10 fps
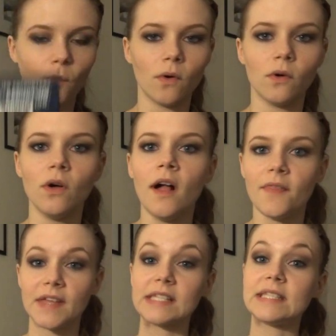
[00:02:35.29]
owl.
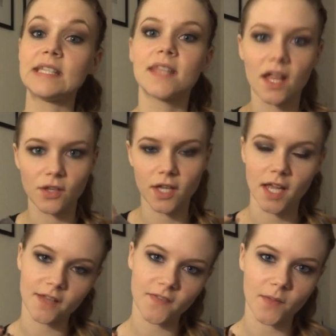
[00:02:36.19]
They see that
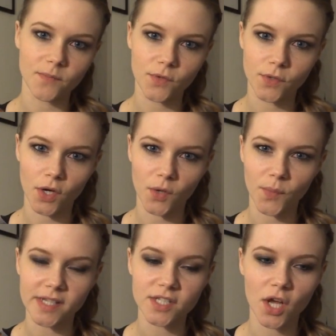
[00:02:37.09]
looking at them through their
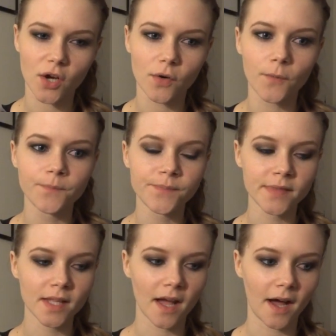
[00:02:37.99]
window,
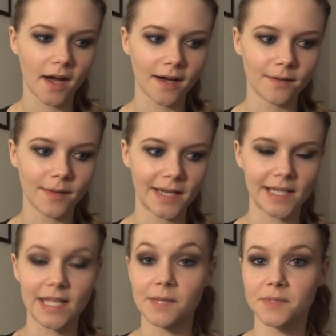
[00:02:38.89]
um, and
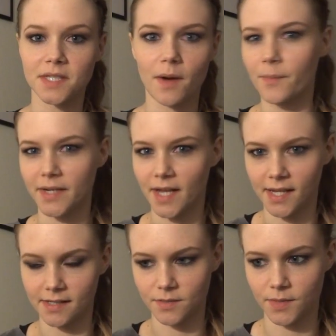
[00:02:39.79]
it keeps them up at
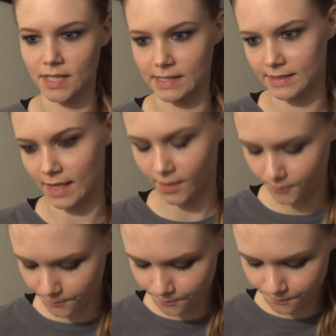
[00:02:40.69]
night is what they
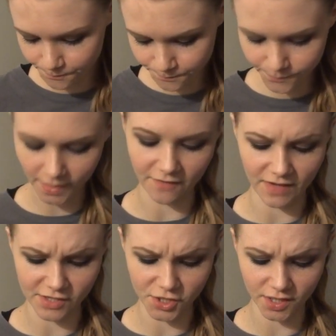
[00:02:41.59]
say. It
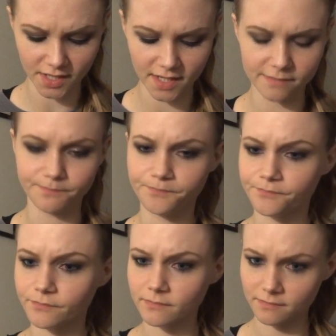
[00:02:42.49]
eventually
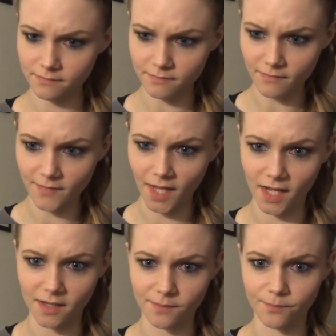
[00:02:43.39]

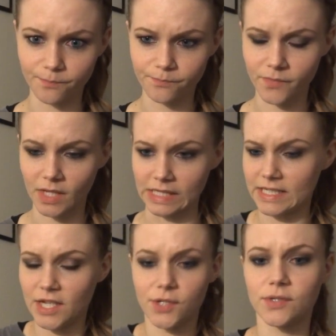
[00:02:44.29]
um,
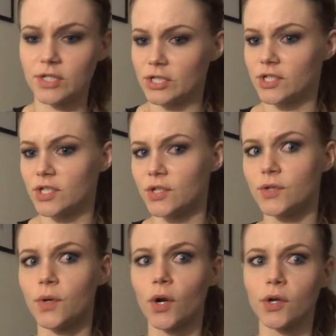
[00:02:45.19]
continues
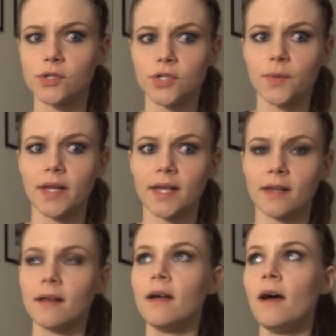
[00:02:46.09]
into her
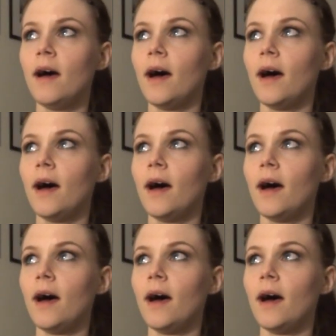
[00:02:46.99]
doing